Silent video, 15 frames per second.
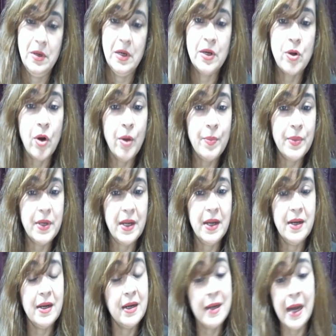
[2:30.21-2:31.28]
adopt
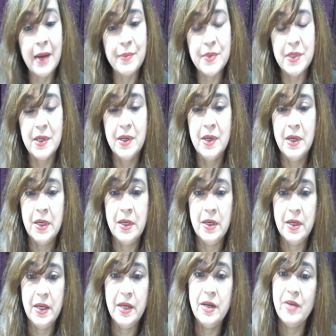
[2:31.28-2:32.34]
and adapt
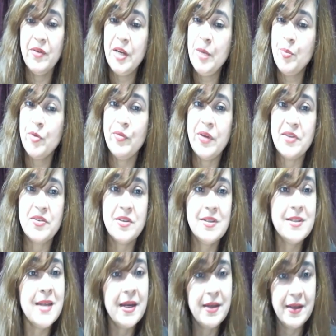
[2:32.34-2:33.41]
in a very professional
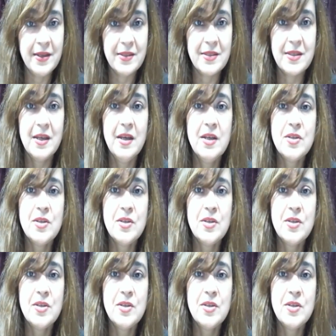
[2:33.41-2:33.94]
settings.